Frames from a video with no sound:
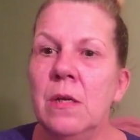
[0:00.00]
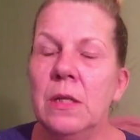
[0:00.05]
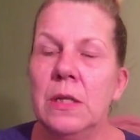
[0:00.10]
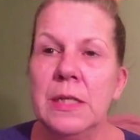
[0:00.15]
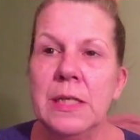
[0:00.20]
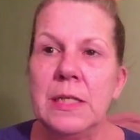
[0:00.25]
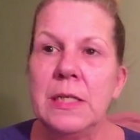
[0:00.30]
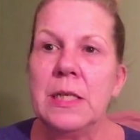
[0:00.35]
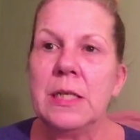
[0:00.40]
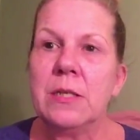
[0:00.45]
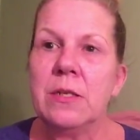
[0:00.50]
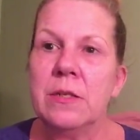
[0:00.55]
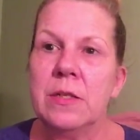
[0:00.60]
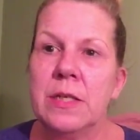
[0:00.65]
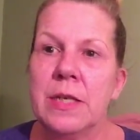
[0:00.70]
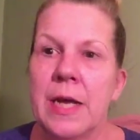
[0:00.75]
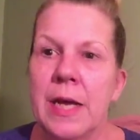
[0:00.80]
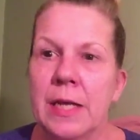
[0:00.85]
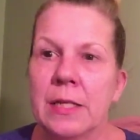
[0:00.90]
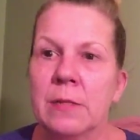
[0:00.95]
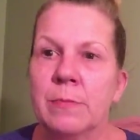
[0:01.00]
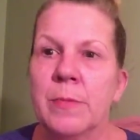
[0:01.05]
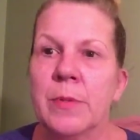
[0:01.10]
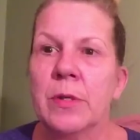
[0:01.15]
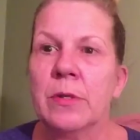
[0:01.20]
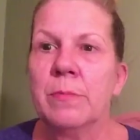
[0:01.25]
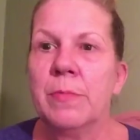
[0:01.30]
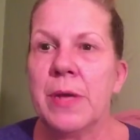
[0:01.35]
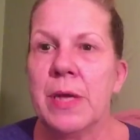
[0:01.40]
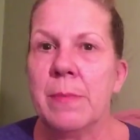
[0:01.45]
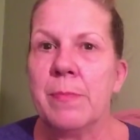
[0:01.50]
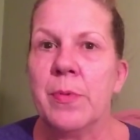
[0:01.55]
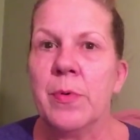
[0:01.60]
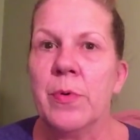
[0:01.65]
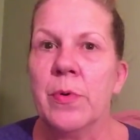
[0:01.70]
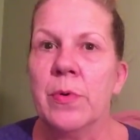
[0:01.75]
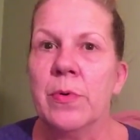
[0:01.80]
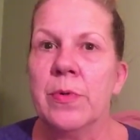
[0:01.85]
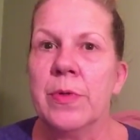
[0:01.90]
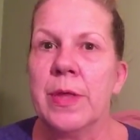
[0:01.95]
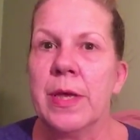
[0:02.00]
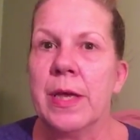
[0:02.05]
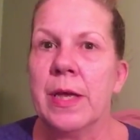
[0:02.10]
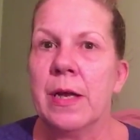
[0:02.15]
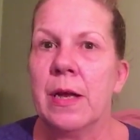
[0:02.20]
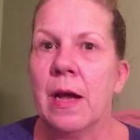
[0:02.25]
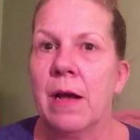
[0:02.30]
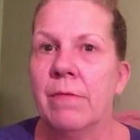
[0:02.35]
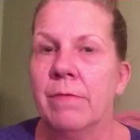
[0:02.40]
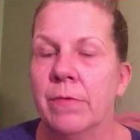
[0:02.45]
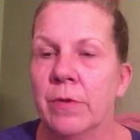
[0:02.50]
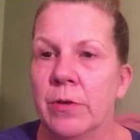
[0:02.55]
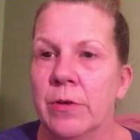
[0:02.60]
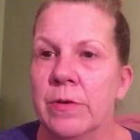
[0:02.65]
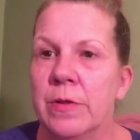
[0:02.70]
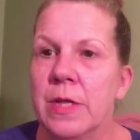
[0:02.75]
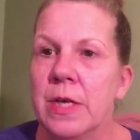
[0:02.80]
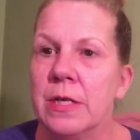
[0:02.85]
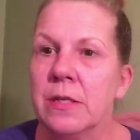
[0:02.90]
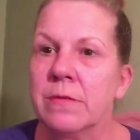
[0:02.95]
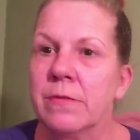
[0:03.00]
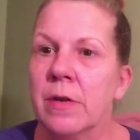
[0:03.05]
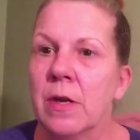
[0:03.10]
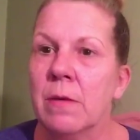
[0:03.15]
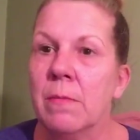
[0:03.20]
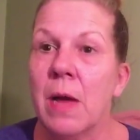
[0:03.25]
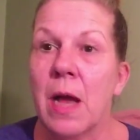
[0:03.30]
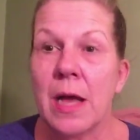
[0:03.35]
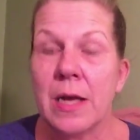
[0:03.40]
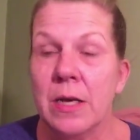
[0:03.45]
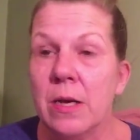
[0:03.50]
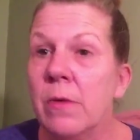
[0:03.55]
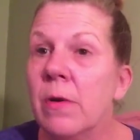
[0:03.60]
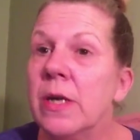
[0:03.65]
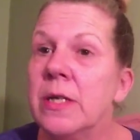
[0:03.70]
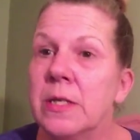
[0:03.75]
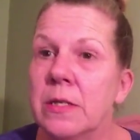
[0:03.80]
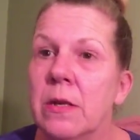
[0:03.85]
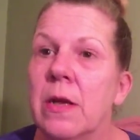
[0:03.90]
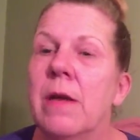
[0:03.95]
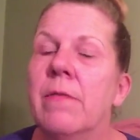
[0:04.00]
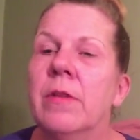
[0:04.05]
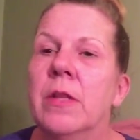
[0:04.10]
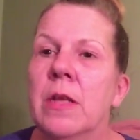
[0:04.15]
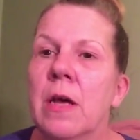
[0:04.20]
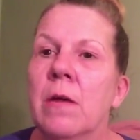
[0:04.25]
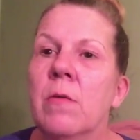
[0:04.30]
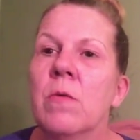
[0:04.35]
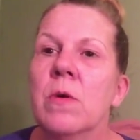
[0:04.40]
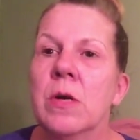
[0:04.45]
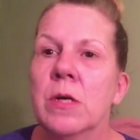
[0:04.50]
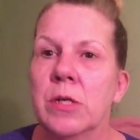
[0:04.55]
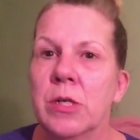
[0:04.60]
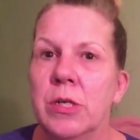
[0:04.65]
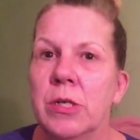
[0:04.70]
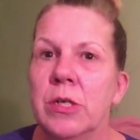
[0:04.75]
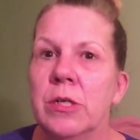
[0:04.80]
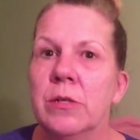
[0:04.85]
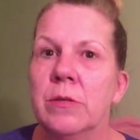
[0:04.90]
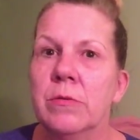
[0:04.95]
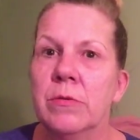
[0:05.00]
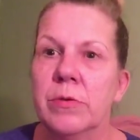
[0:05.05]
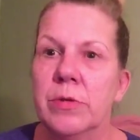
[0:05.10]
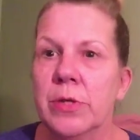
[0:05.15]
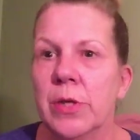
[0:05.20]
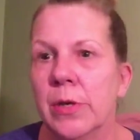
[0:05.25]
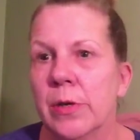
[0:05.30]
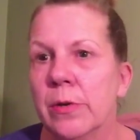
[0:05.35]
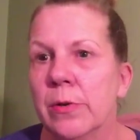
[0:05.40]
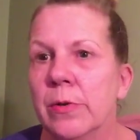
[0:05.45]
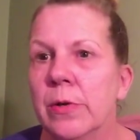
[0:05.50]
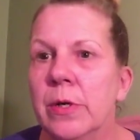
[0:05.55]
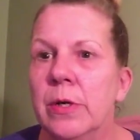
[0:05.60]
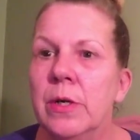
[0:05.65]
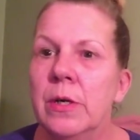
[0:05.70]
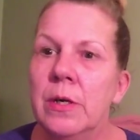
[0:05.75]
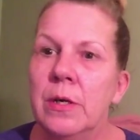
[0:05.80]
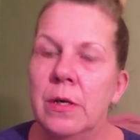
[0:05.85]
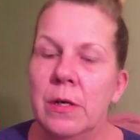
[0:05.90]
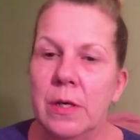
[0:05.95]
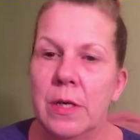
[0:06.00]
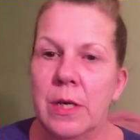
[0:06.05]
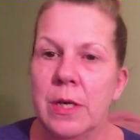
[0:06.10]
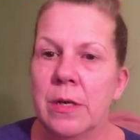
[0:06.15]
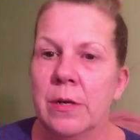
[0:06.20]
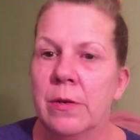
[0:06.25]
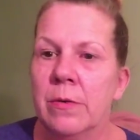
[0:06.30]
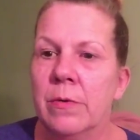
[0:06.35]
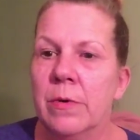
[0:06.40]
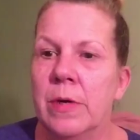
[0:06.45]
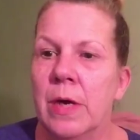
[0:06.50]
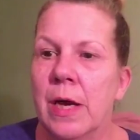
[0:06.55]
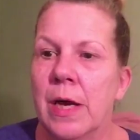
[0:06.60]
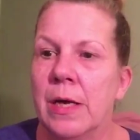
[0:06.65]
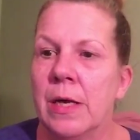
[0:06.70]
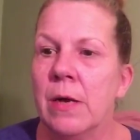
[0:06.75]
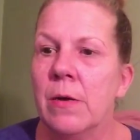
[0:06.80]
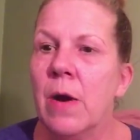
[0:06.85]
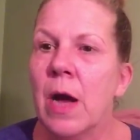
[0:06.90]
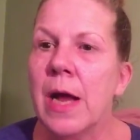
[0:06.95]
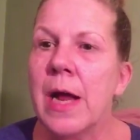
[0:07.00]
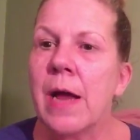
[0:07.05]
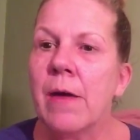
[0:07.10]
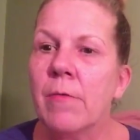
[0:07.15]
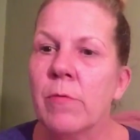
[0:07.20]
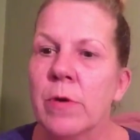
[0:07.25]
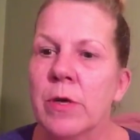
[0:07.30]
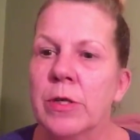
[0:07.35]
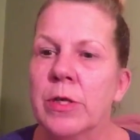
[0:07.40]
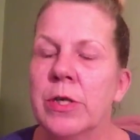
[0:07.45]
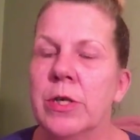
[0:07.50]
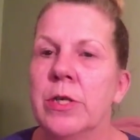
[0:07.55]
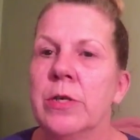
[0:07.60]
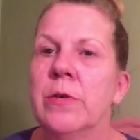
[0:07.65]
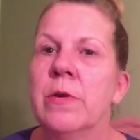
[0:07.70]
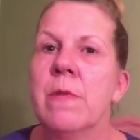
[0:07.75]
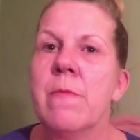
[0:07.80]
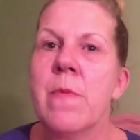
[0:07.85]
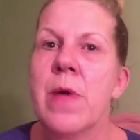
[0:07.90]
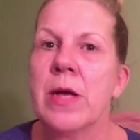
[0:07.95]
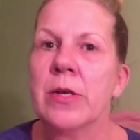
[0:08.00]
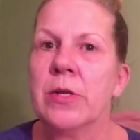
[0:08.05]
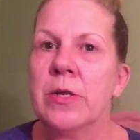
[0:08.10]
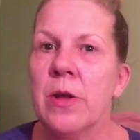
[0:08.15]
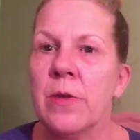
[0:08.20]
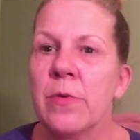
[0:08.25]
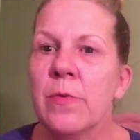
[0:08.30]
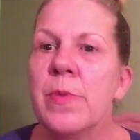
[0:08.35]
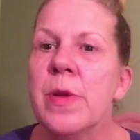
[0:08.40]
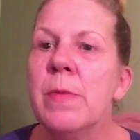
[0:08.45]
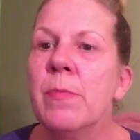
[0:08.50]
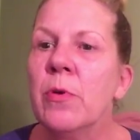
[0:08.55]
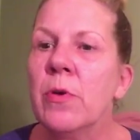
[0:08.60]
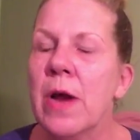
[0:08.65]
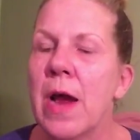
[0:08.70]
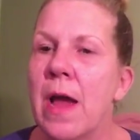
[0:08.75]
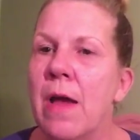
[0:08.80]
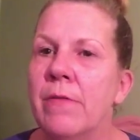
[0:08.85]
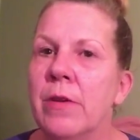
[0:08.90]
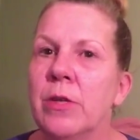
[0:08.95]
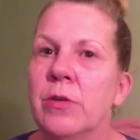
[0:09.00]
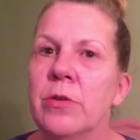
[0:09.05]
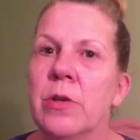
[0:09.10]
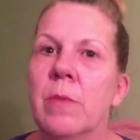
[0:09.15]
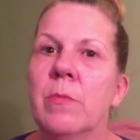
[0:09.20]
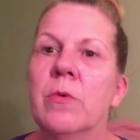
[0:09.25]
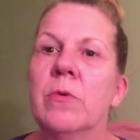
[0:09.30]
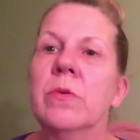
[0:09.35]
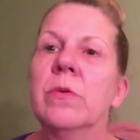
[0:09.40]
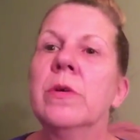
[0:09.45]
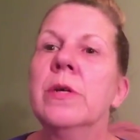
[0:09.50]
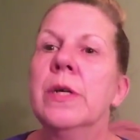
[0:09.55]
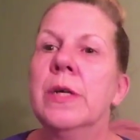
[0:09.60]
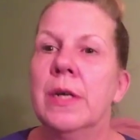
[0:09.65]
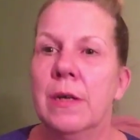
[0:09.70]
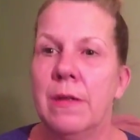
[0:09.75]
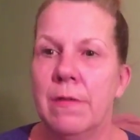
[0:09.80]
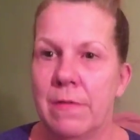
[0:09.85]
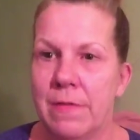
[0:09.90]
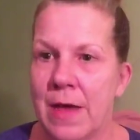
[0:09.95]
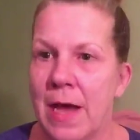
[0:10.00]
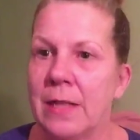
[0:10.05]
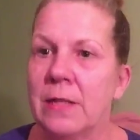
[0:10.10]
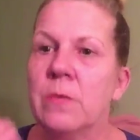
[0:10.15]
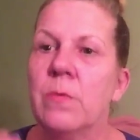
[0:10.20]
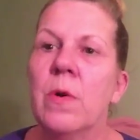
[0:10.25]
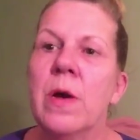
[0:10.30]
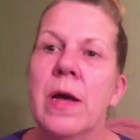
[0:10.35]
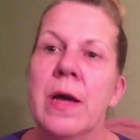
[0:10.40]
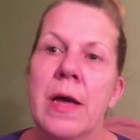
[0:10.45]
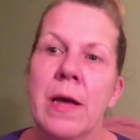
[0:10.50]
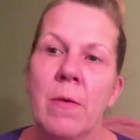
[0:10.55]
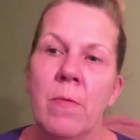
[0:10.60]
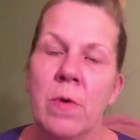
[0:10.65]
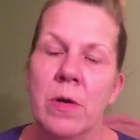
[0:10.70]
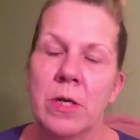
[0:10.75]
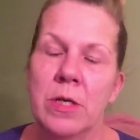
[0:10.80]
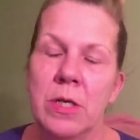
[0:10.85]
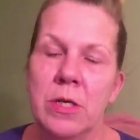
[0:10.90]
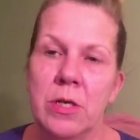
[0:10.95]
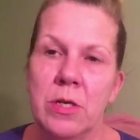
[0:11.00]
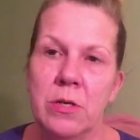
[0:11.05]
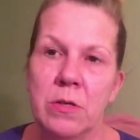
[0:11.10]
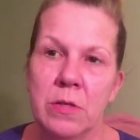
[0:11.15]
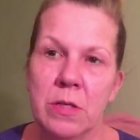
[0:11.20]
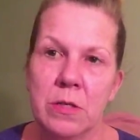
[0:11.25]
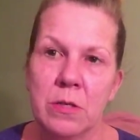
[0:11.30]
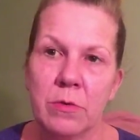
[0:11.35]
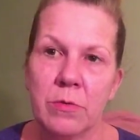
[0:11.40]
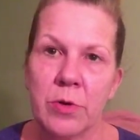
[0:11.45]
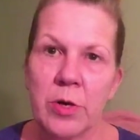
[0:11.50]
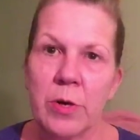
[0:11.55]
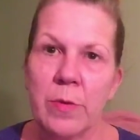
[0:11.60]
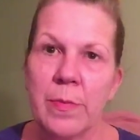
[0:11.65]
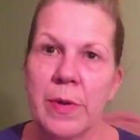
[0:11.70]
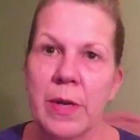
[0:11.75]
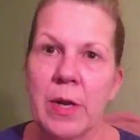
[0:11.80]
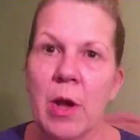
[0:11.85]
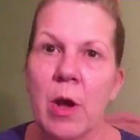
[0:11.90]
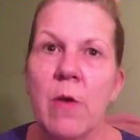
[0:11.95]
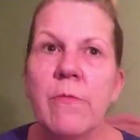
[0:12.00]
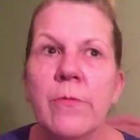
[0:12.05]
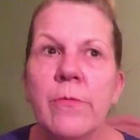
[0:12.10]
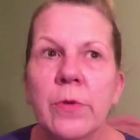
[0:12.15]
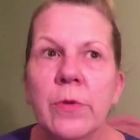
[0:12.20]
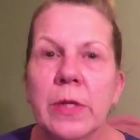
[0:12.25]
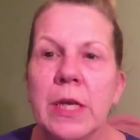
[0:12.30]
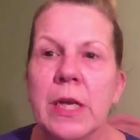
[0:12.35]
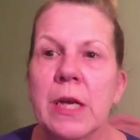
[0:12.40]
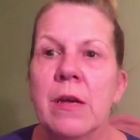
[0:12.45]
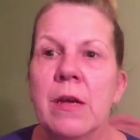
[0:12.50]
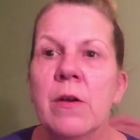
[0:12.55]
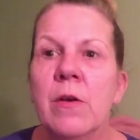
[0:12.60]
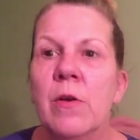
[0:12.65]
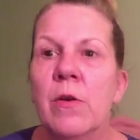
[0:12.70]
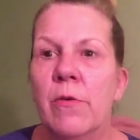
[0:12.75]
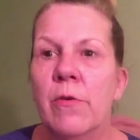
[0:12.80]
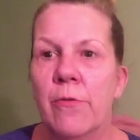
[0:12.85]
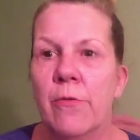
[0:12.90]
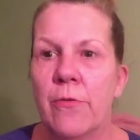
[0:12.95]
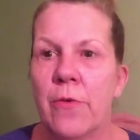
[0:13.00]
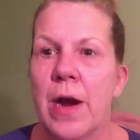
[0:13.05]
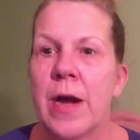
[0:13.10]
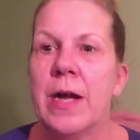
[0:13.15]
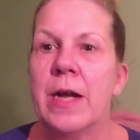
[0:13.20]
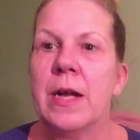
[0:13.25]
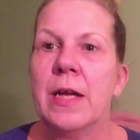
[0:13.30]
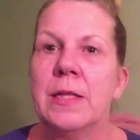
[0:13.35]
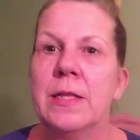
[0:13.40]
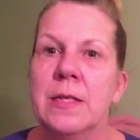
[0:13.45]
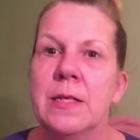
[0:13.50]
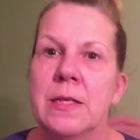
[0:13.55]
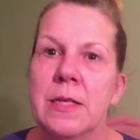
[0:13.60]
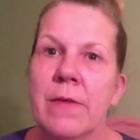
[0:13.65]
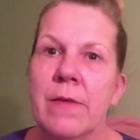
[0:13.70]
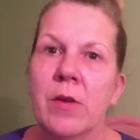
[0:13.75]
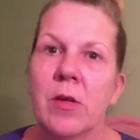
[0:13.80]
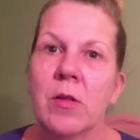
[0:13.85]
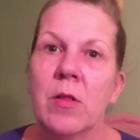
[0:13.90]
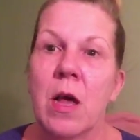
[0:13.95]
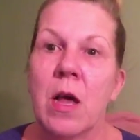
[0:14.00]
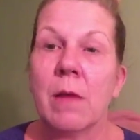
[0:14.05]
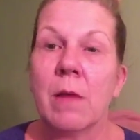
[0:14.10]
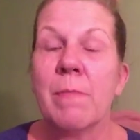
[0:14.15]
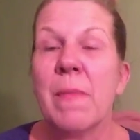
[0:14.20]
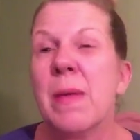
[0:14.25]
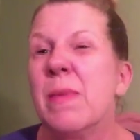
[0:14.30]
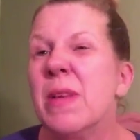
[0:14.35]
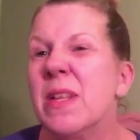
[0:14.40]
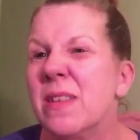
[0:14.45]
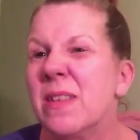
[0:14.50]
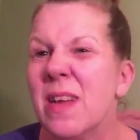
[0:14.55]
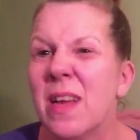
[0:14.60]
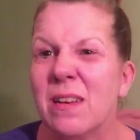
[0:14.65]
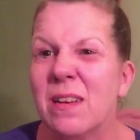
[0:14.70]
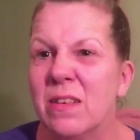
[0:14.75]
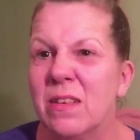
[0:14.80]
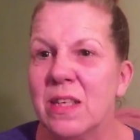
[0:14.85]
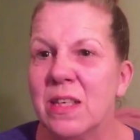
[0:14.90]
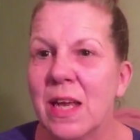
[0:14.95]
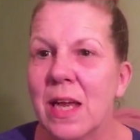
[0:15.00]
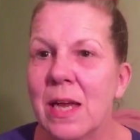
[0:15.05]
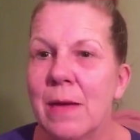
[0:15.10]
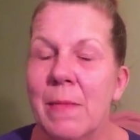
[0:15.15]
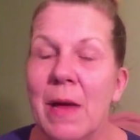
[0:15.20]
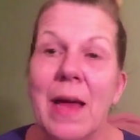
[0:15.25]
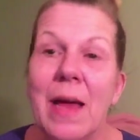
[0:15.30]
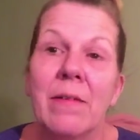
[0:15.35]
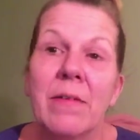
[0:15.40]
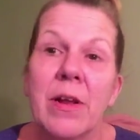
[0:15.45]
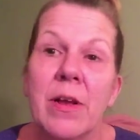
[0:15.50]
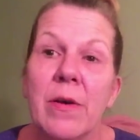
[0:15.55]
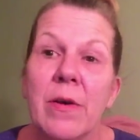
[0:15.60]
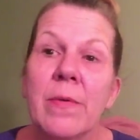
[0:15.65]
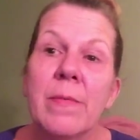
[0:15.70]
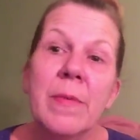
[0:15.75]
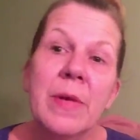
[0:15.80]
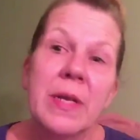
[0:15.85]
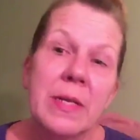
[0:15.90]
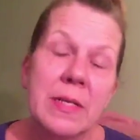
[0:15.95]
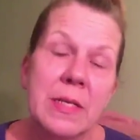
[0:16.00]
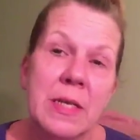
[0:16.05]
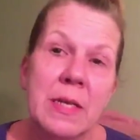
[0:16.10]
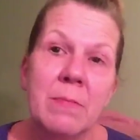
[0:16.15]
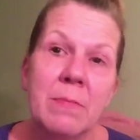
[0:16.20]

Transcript: listening to the expert people that I've learned things from, I know I still have a lot of work to do. So, you know I have work to do. I imagine other people are having trouble. That's why I wanted to do this group. And hopefully Friday nights at 7 o'clock, maybe it's not a good time, I don't know, but it